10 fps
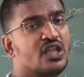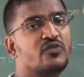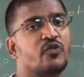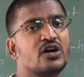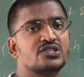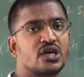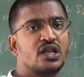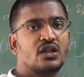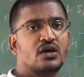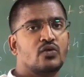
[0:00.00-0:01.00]

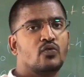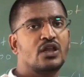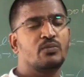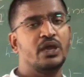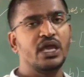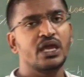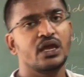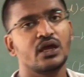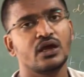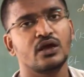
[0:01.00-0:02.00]
function will
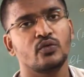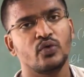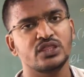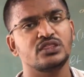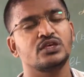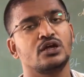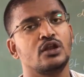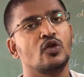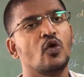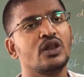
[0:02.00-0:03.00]
be with
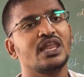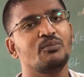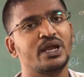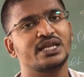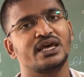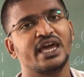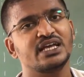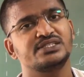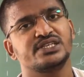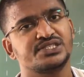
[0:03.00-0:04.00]
no limit
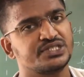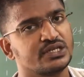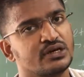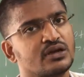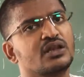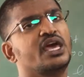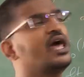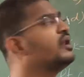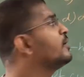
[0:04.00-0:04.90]
exist. Clear?